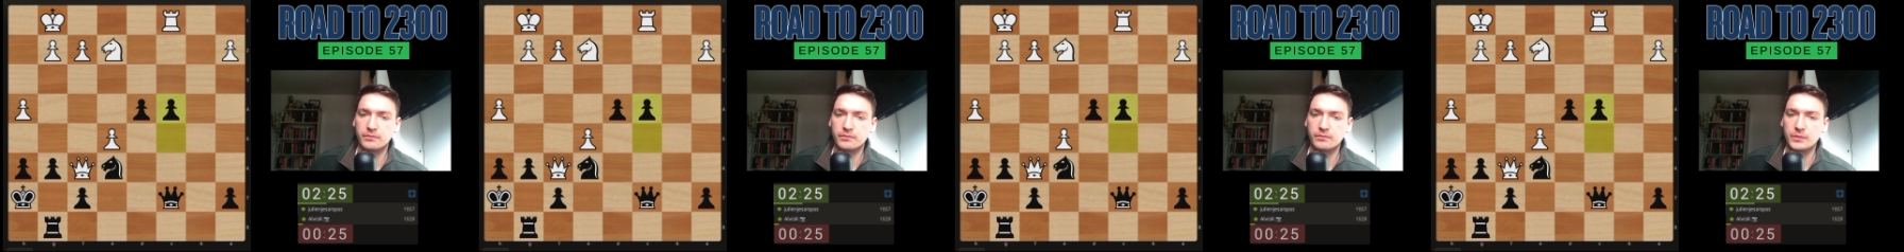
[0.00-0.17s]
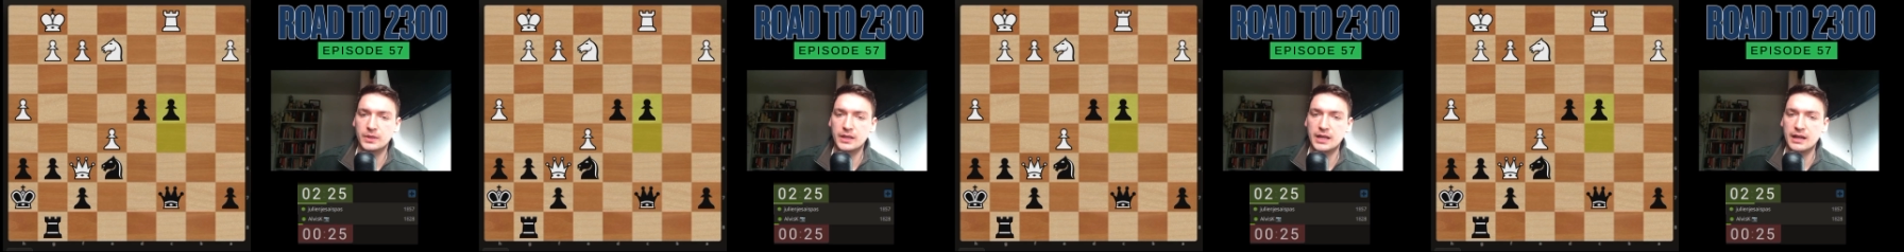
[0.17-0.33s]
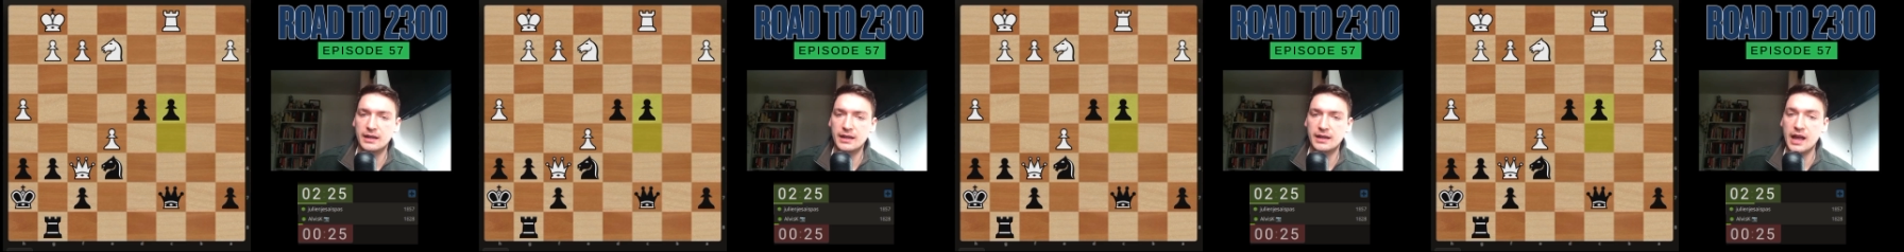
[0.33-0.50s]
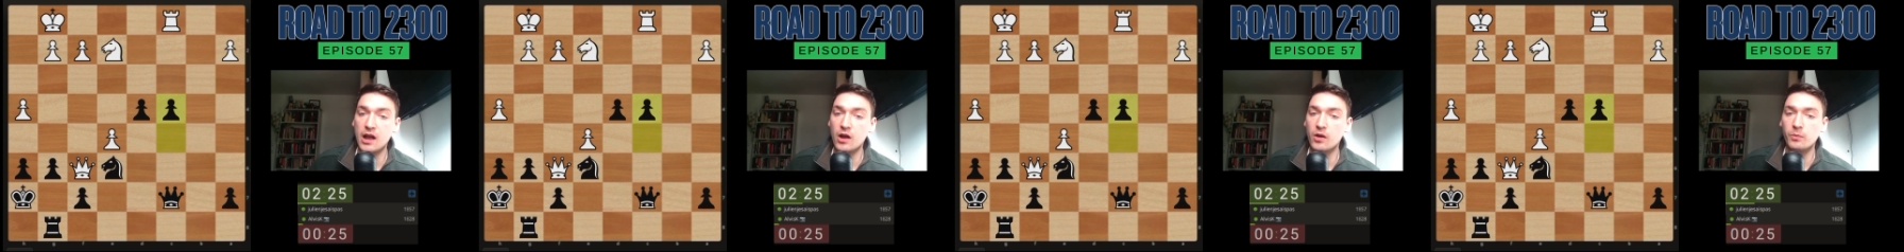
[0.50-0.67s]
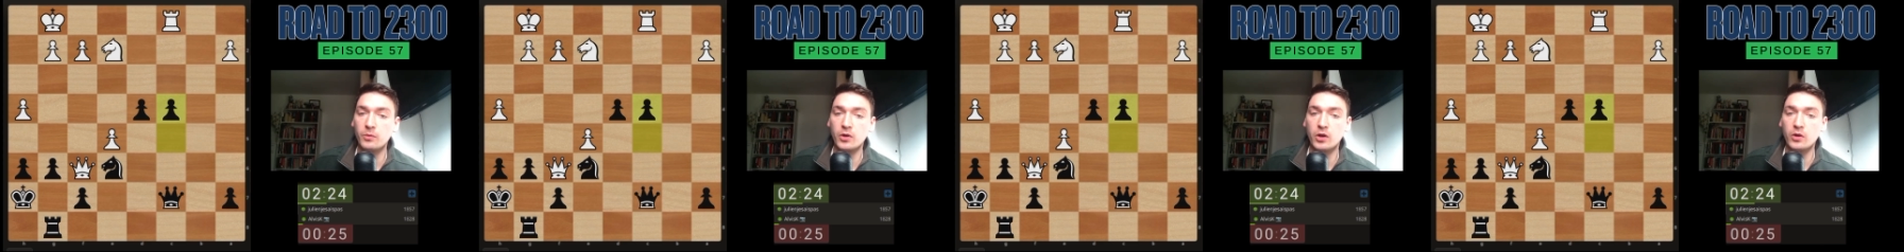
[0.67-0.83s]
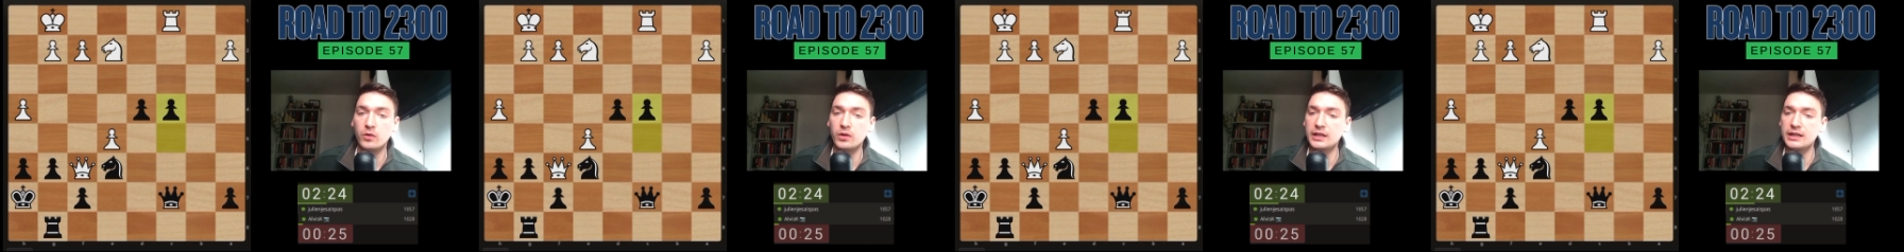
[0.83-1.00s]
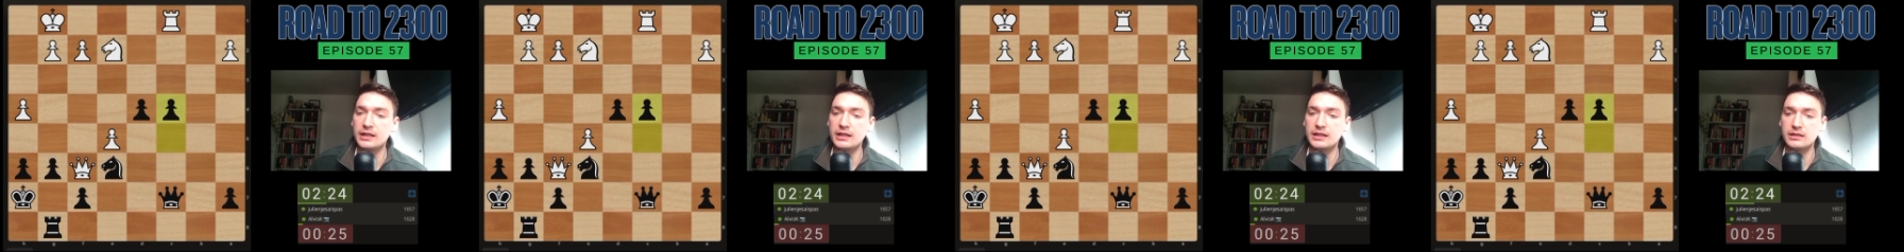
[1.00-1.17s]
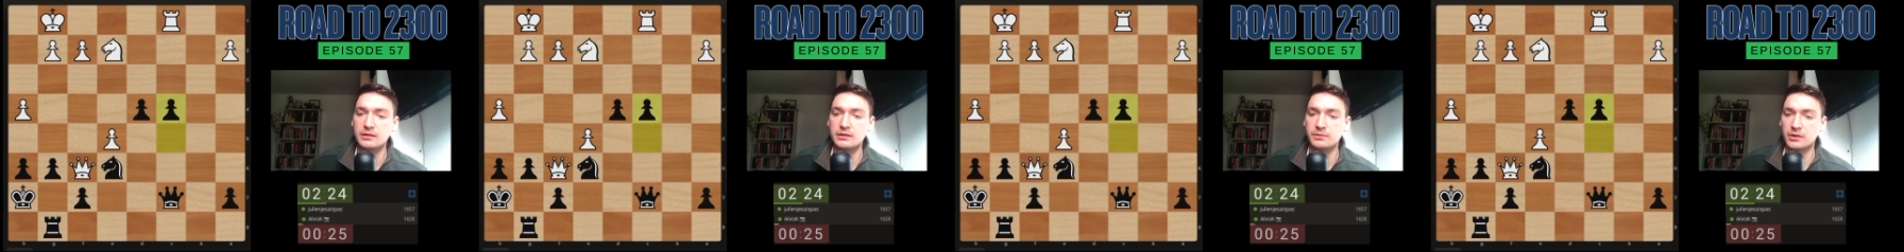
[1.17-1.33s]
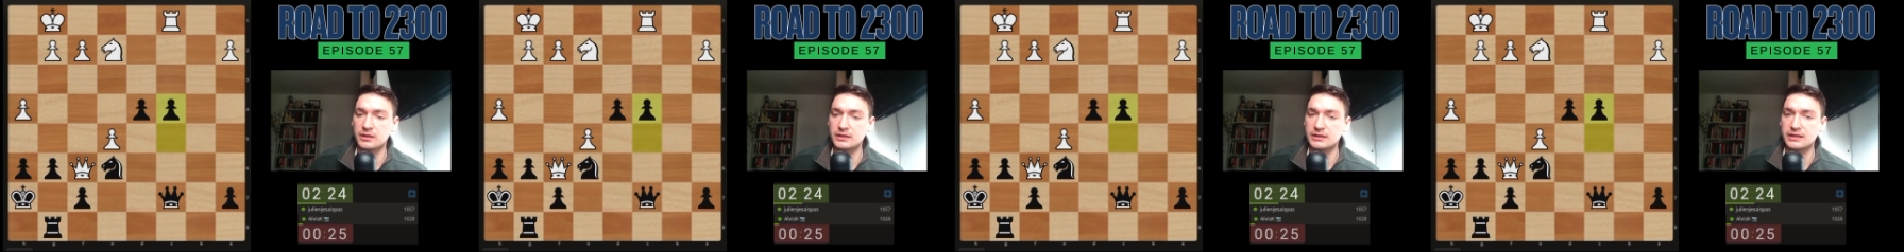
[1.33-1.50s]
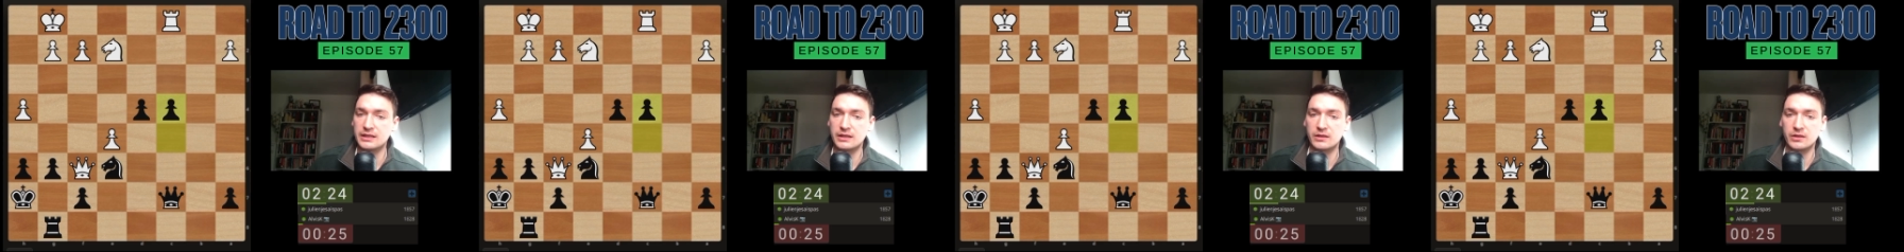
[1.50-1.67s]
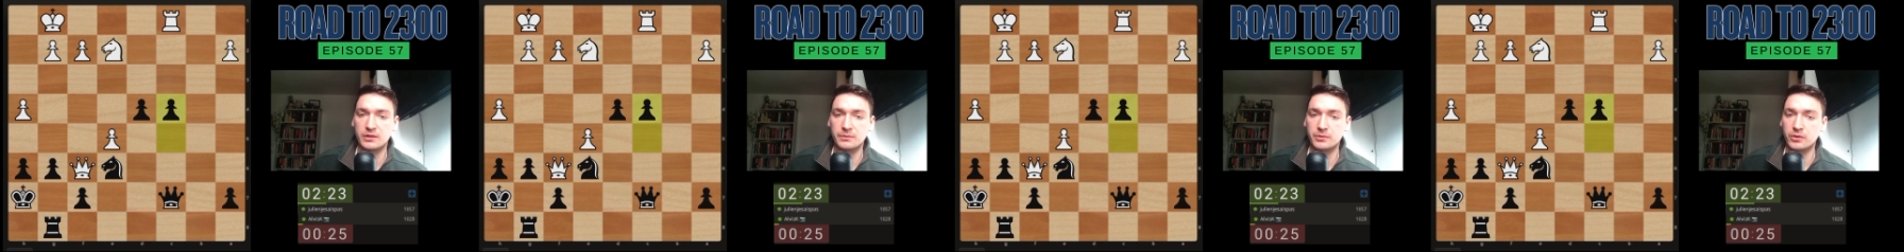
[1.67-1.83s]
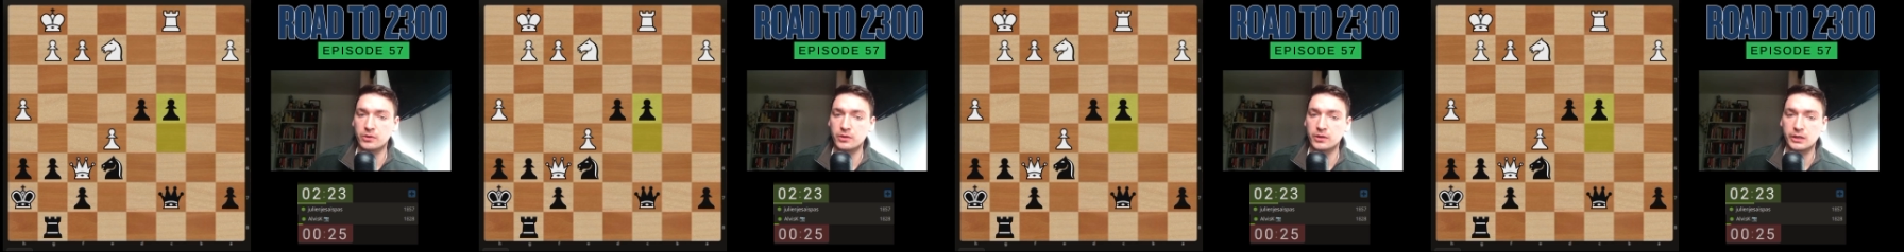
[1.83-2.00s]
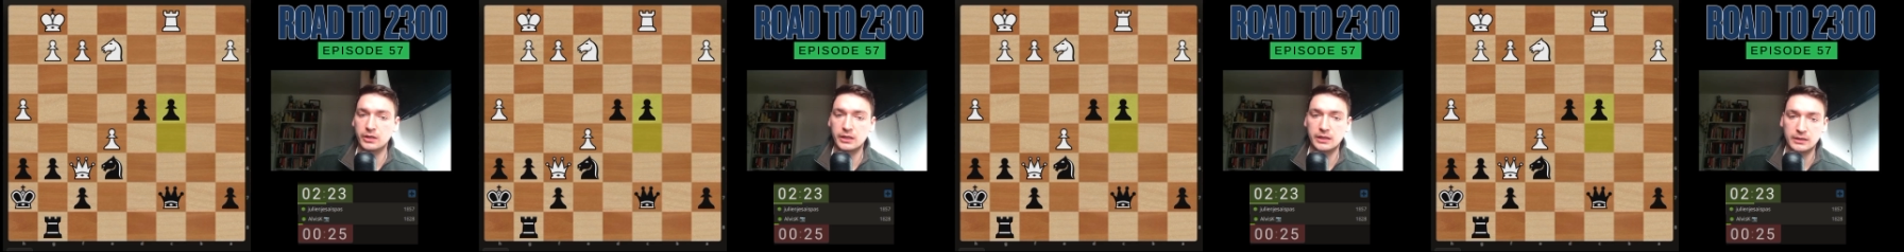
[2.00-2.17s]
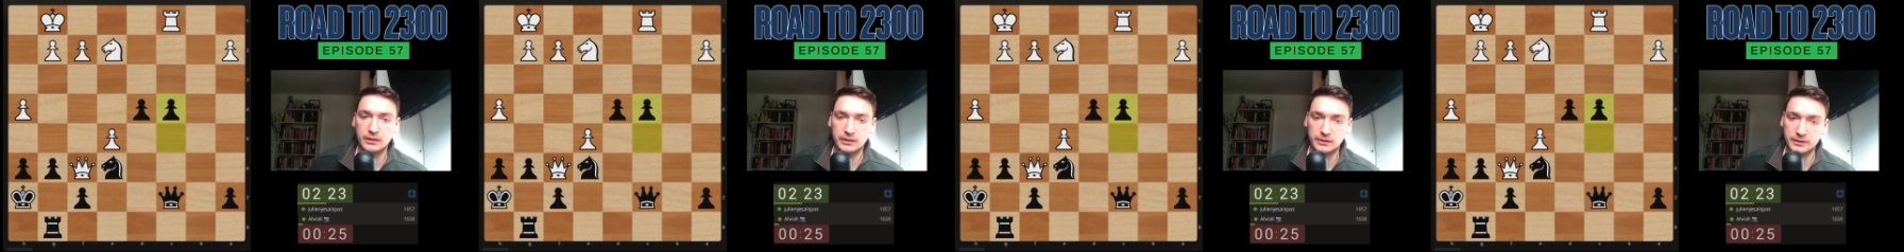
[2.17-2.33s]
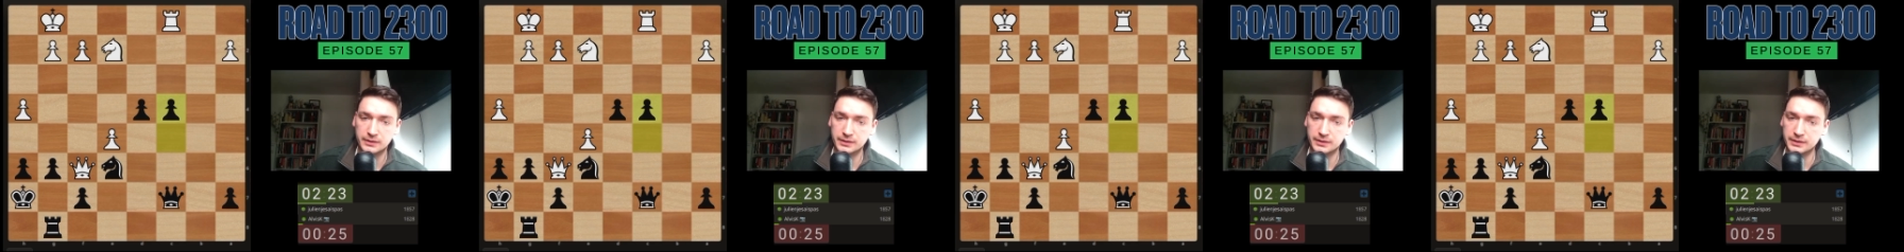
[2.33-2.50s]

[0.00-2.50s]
But yeah, now I'm rolling these pawns down the board and,